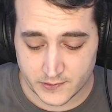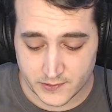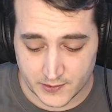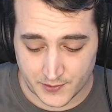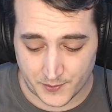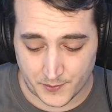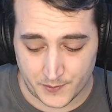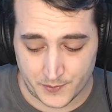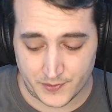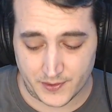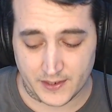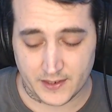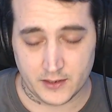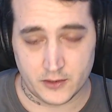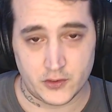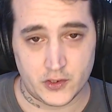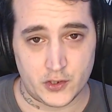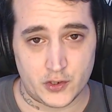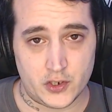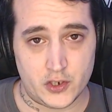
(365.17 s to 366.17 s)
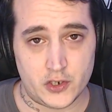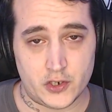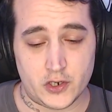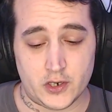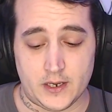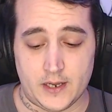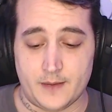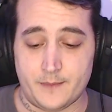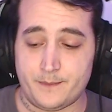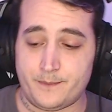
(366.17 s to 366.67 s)
two things you'd look
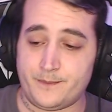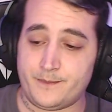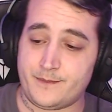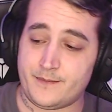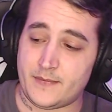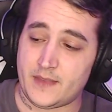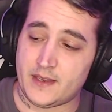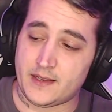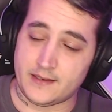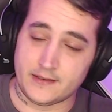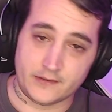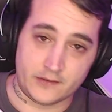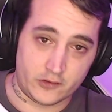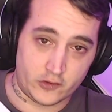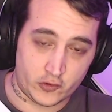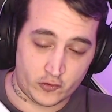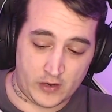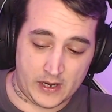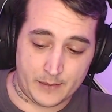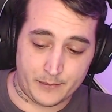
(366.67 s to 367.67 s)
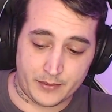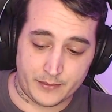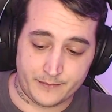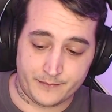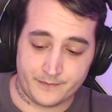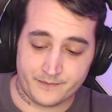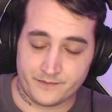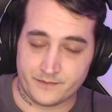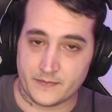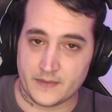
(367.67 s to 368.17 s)
at is the strap
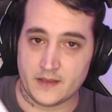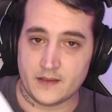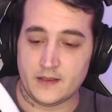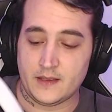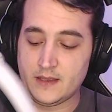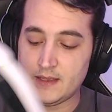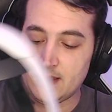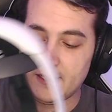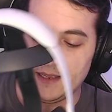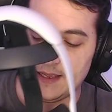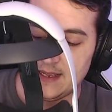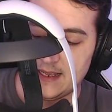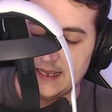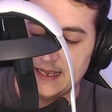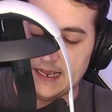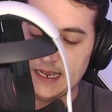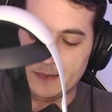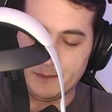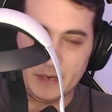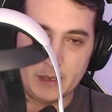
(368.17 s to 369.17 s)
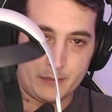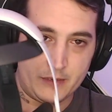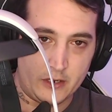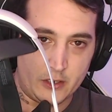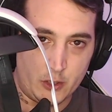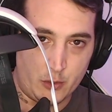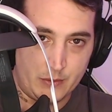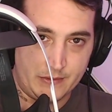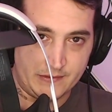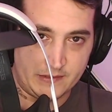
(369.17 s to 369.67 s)
and maybe a
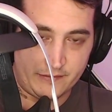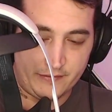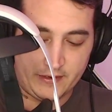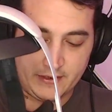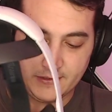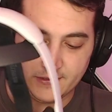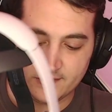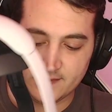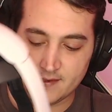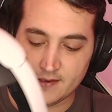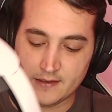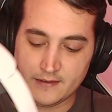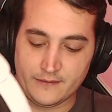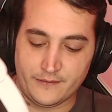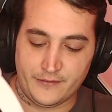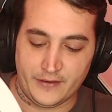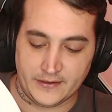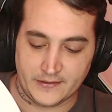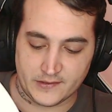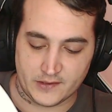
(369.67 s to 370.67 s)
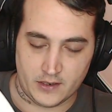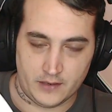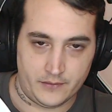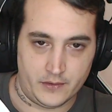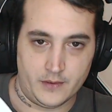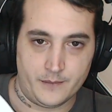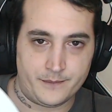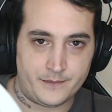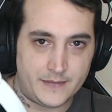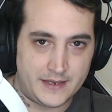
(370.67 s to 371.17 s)
new interface face
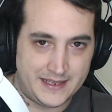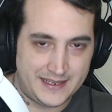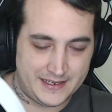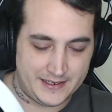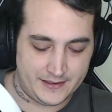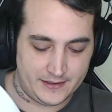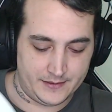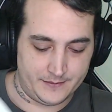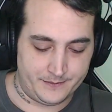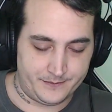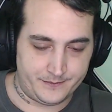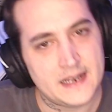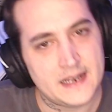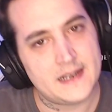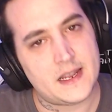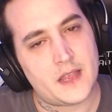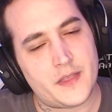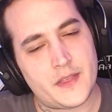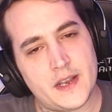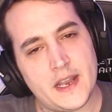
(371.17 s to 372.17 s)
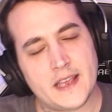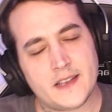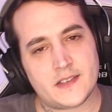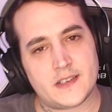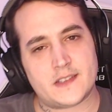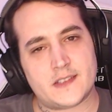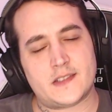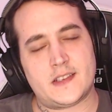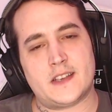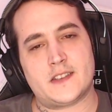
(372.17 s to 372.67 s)
cover here. Now the next
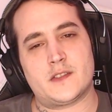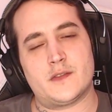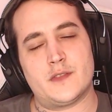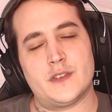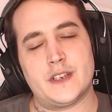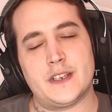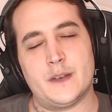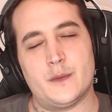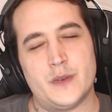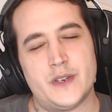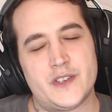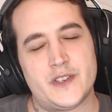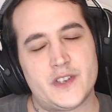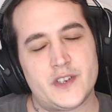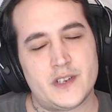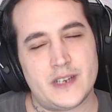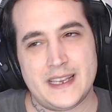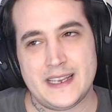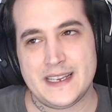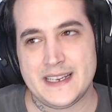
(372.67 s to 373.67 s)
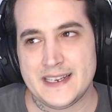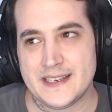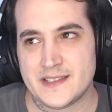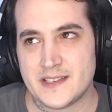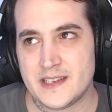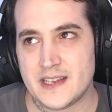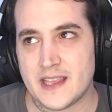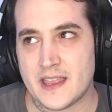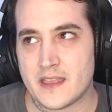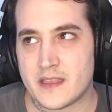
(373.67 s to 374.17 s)
accessory, which
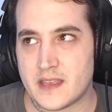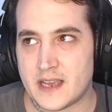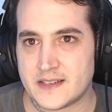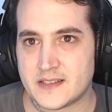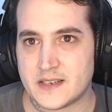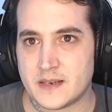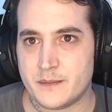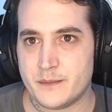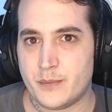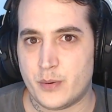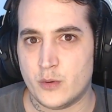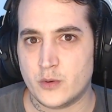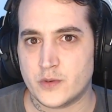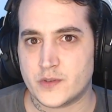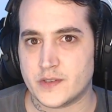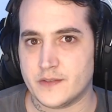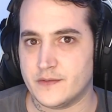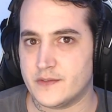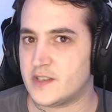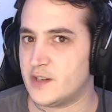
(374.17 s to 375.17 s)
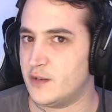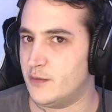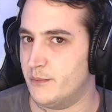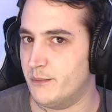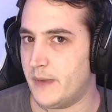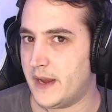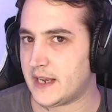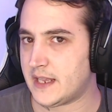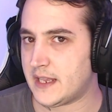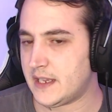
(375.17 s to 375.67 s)
isn't that important to
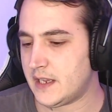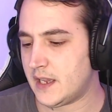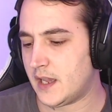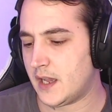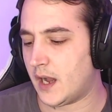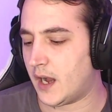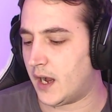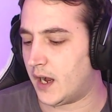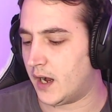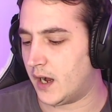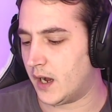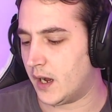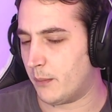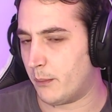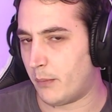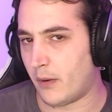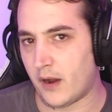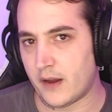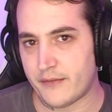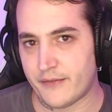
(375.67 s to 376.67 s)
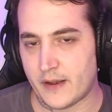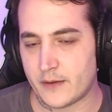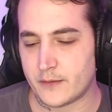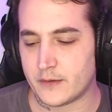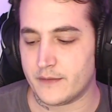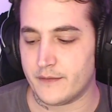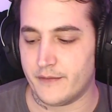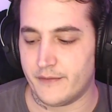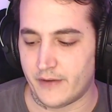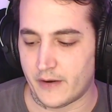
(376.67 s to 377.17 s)
many, but I found it
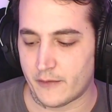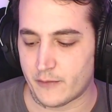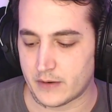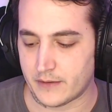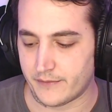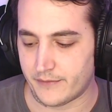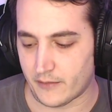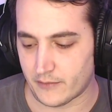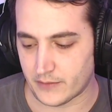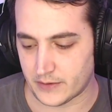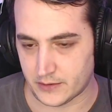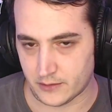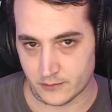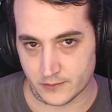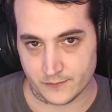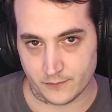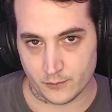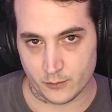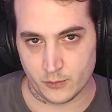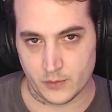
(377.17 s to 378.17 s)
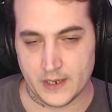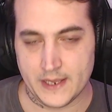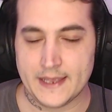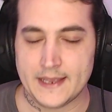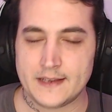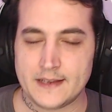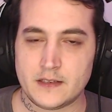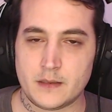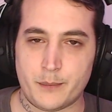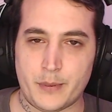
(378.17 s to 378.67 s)
very, very useful
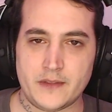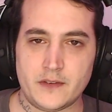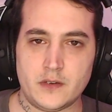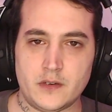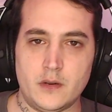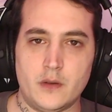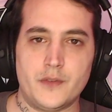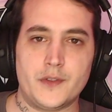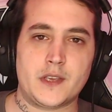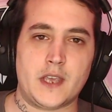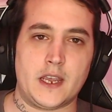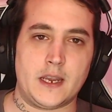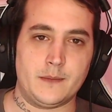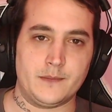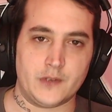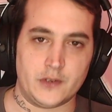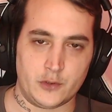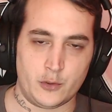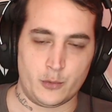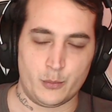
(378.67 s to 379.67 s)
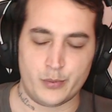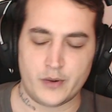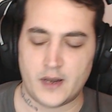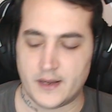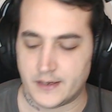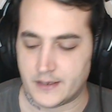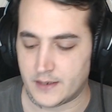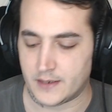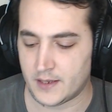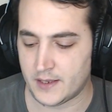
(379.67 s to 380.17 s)
dependent on the games that you
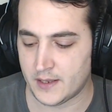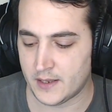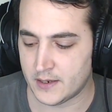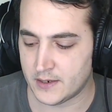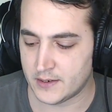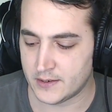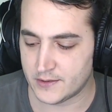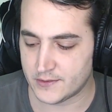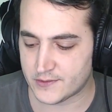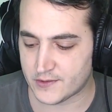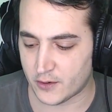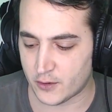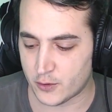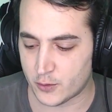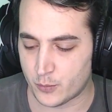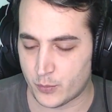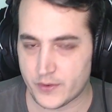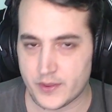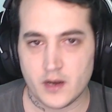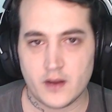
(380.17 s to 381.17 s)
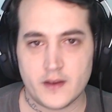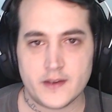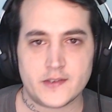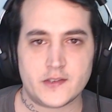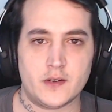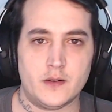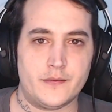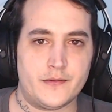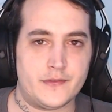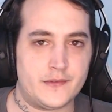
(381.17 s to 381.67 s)
play. So with the likes
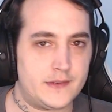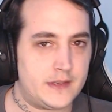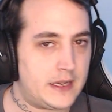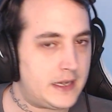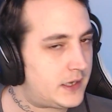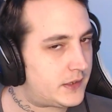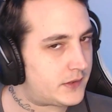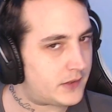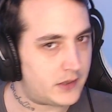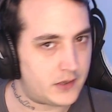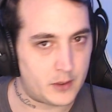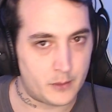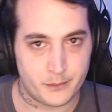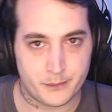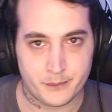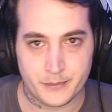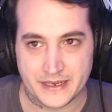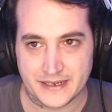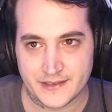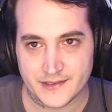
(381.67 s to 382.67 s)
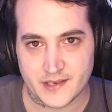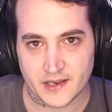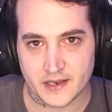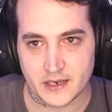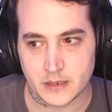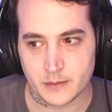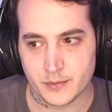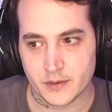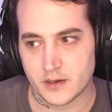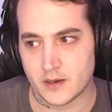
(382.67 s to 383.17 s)
of, I don't know, Beat
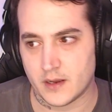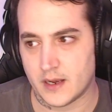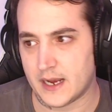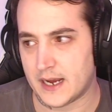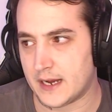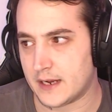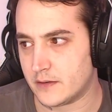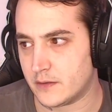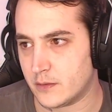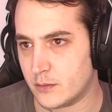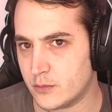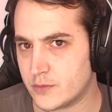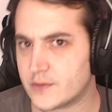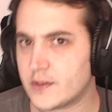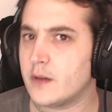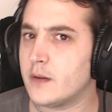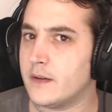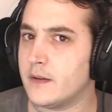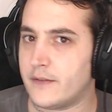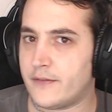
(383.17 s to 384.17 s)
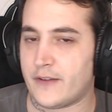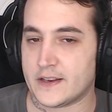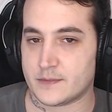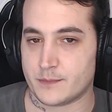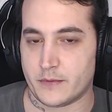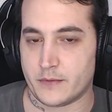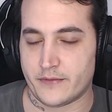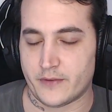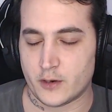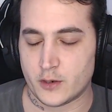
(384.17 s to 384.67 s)
Saber and also
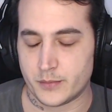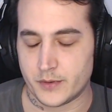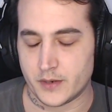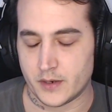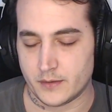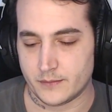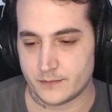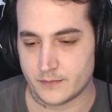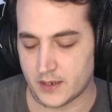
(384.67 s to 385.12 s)
Phasmophobia,